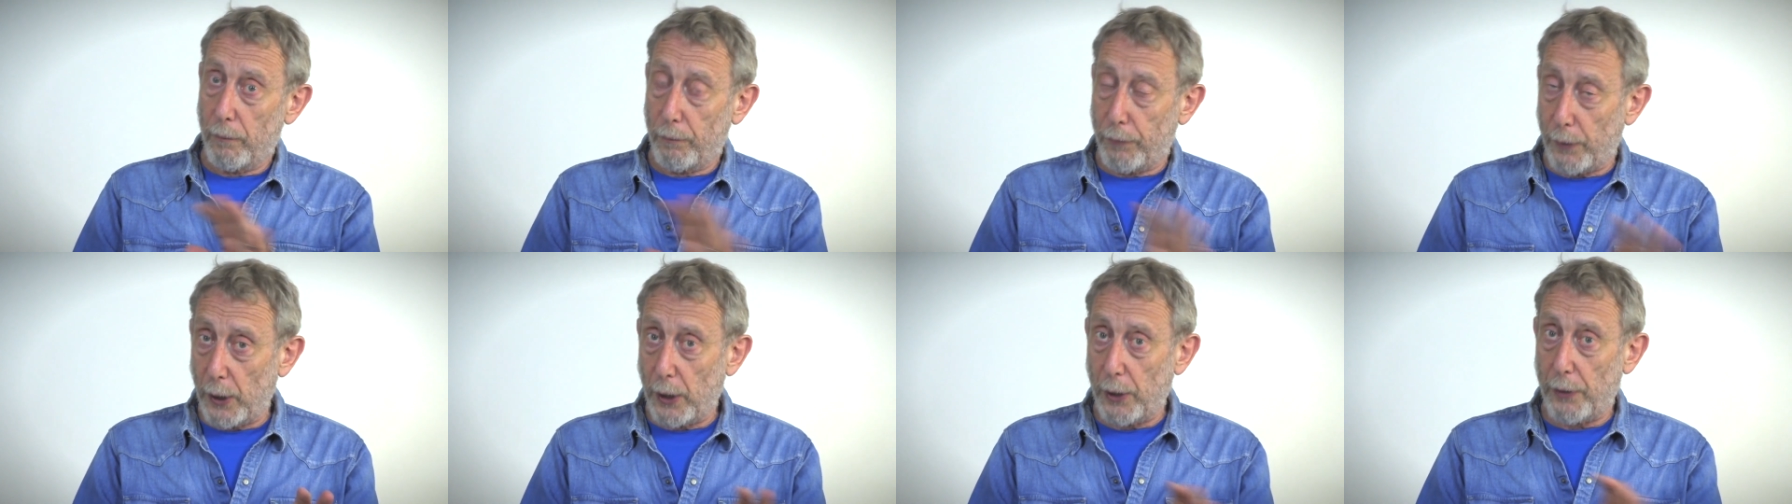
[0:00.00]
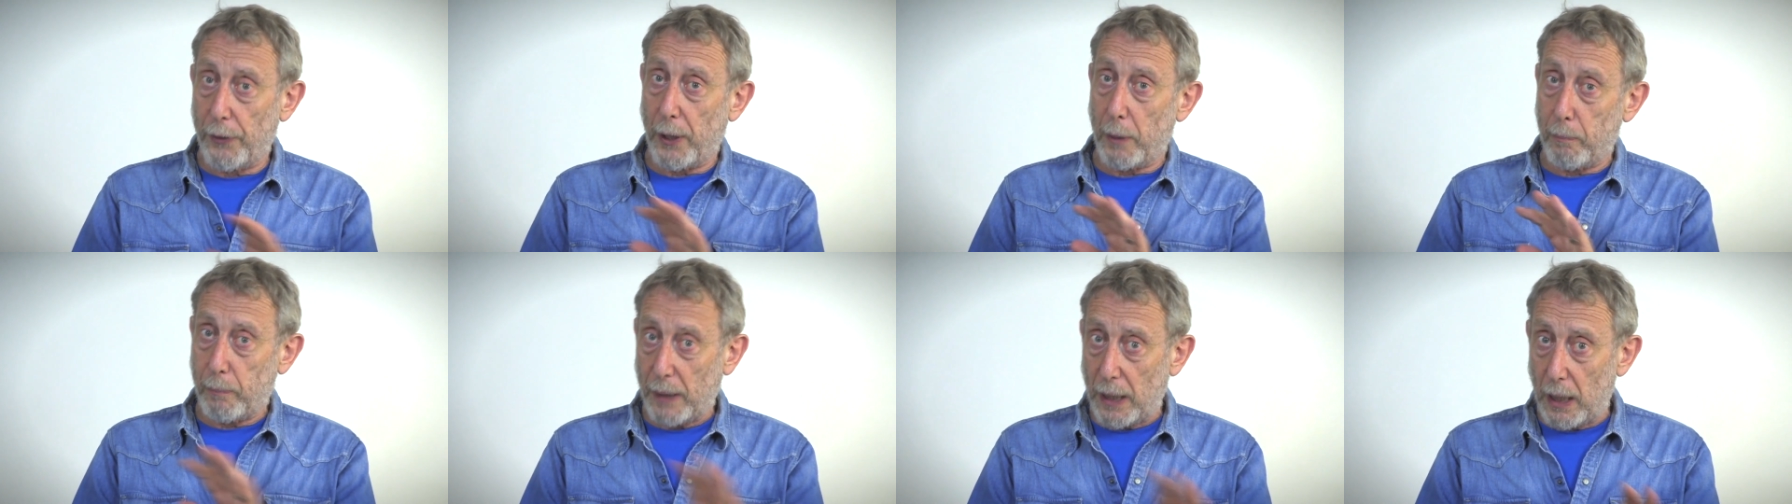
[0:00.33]

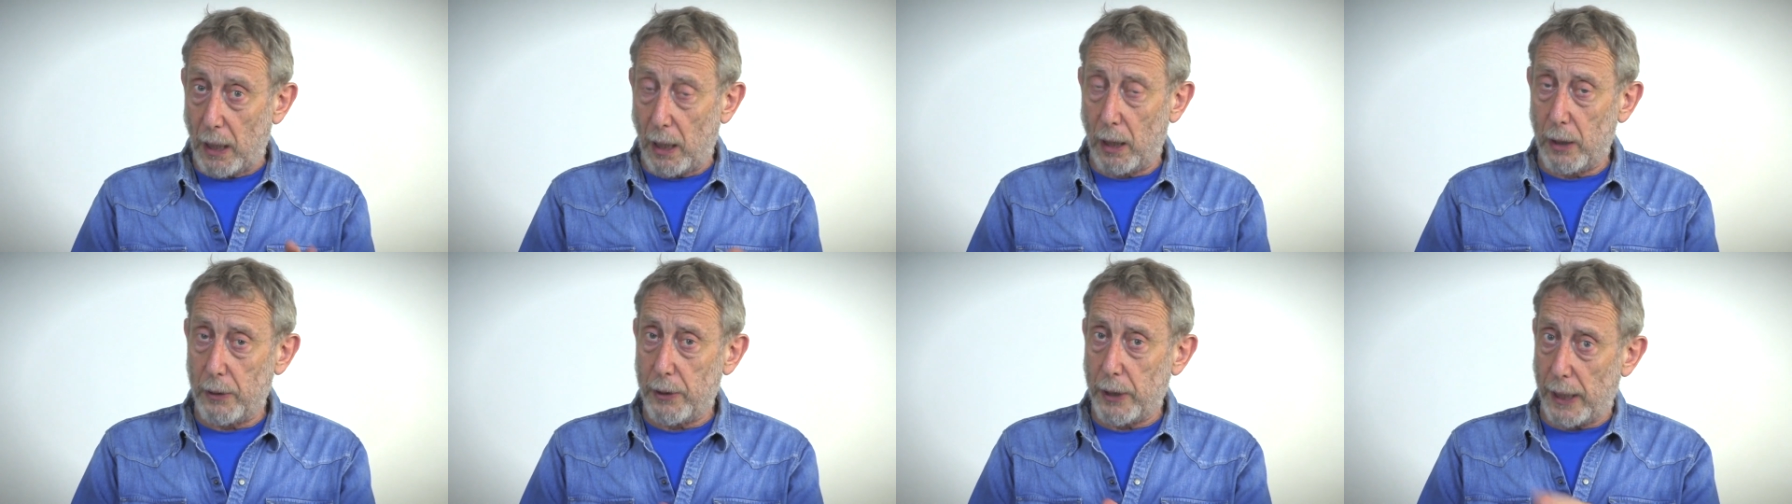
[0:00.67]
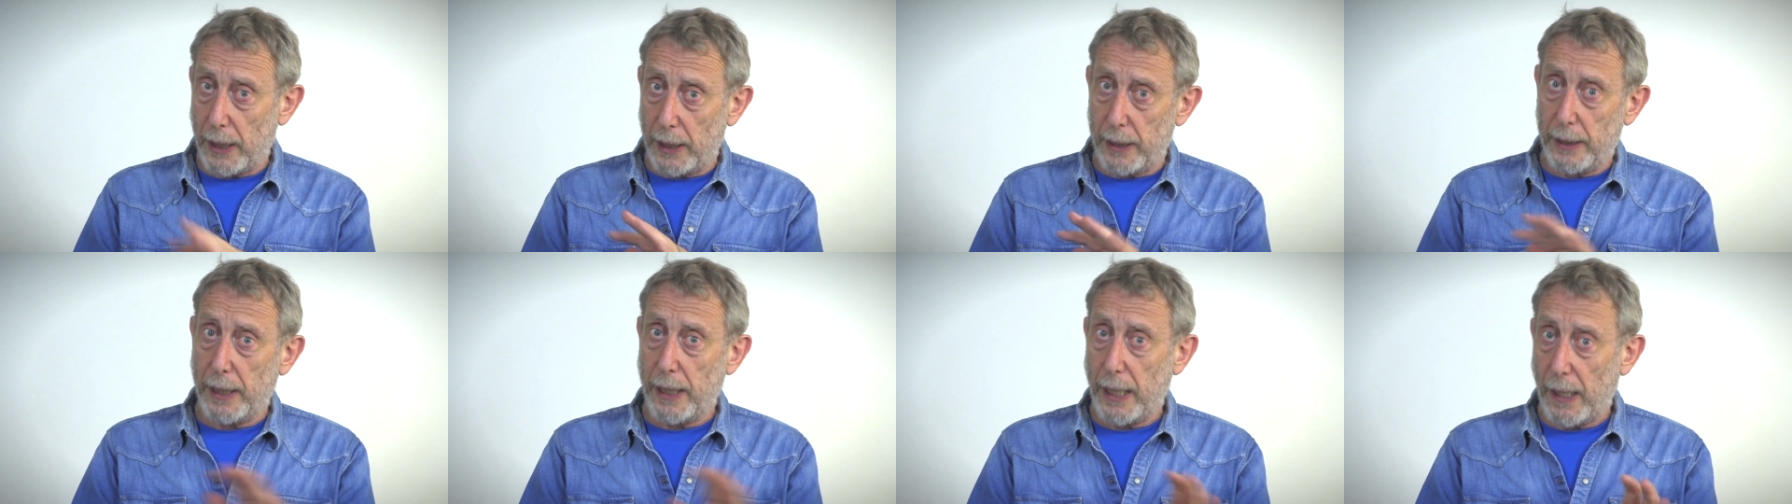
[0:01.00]
further part
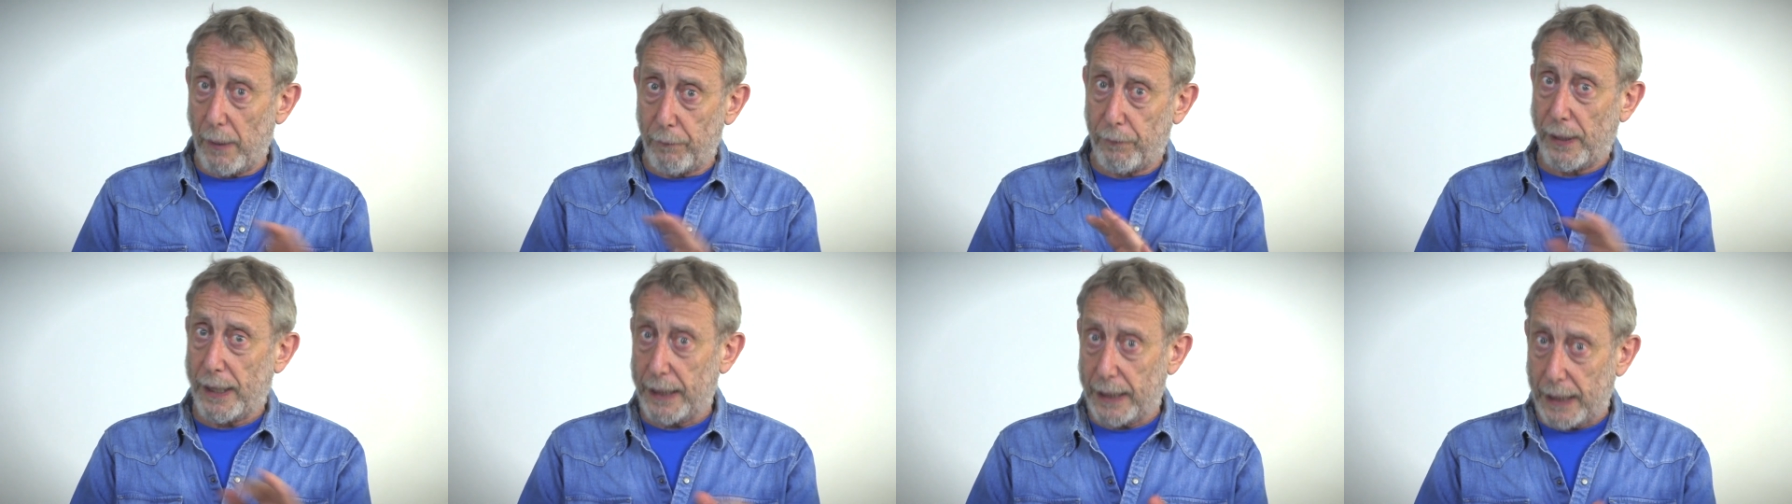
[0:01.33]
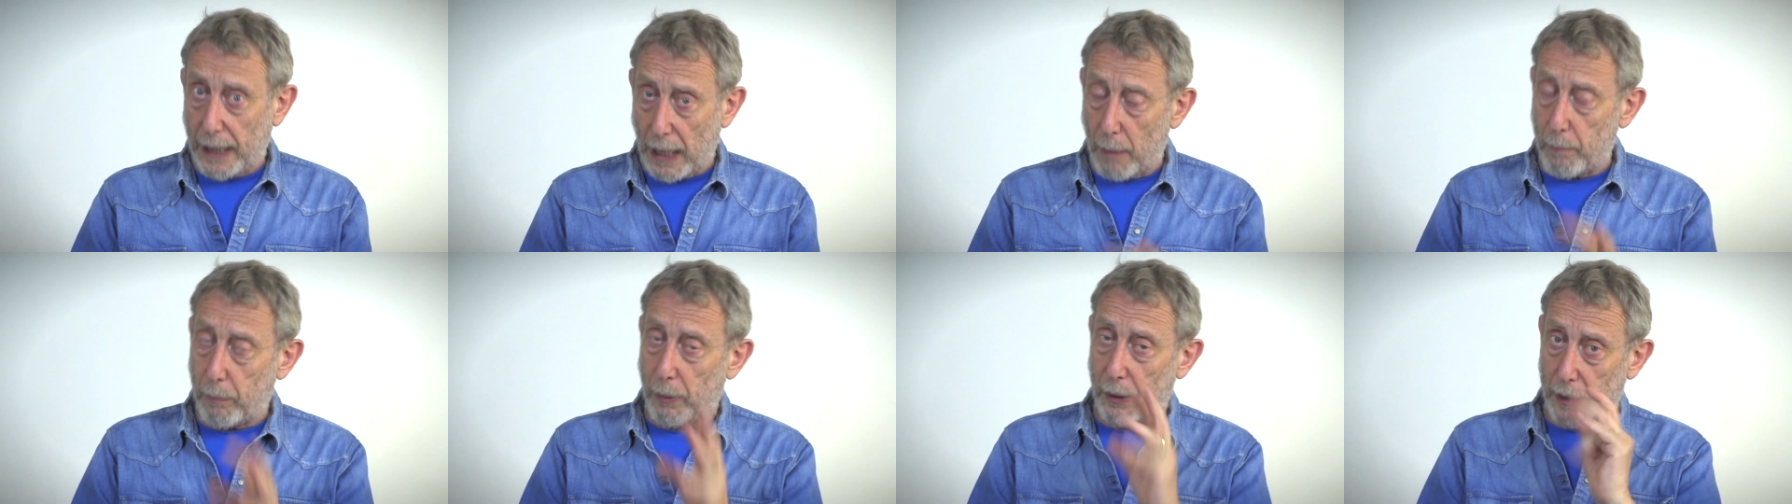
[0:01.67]
in the F A
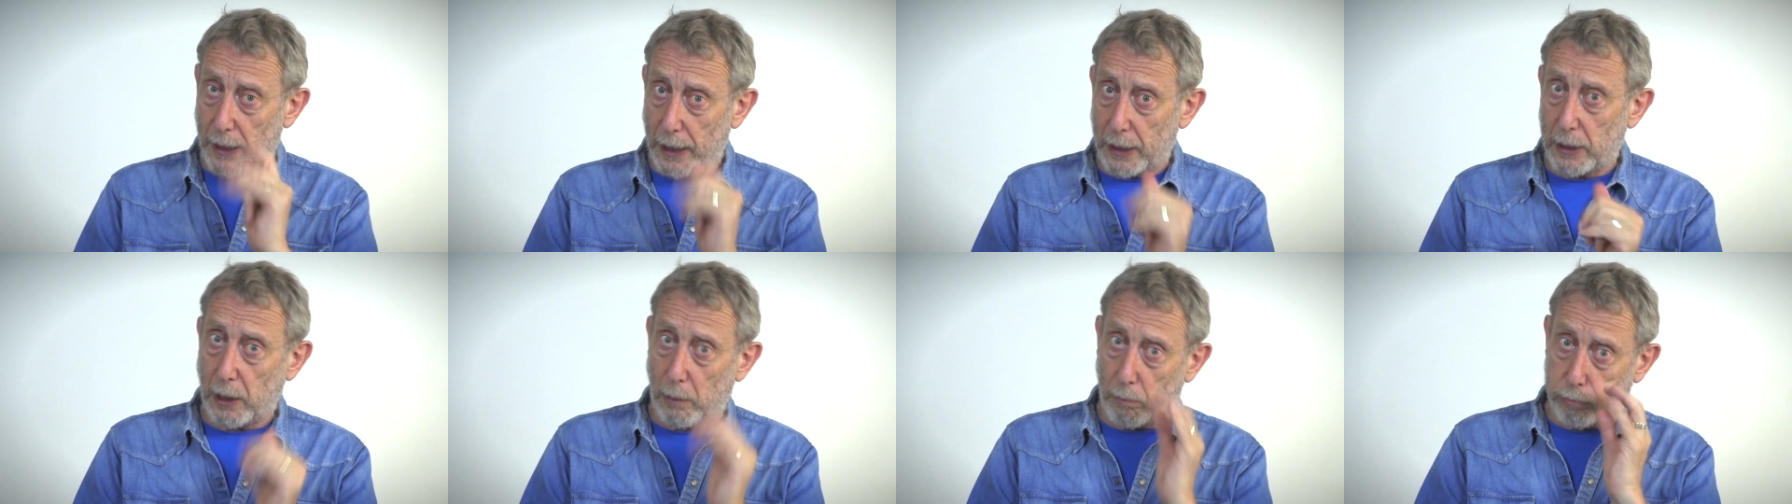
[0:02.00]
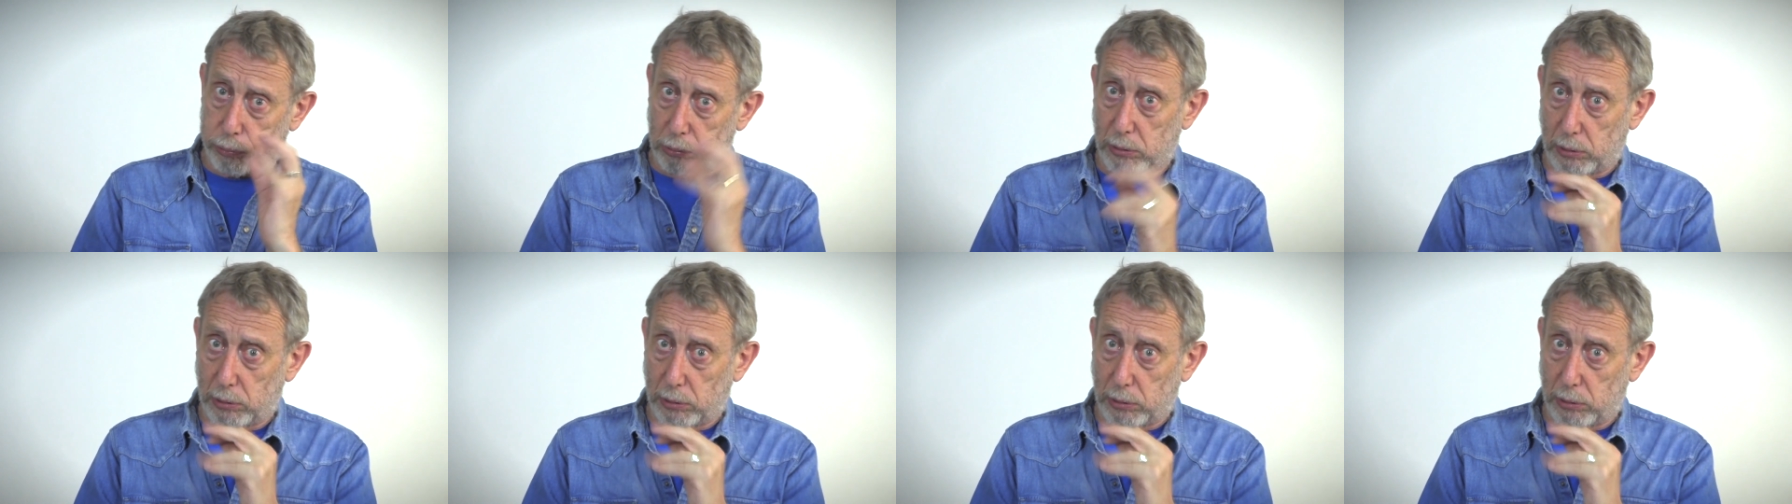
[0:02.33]
Cup, and that's a..."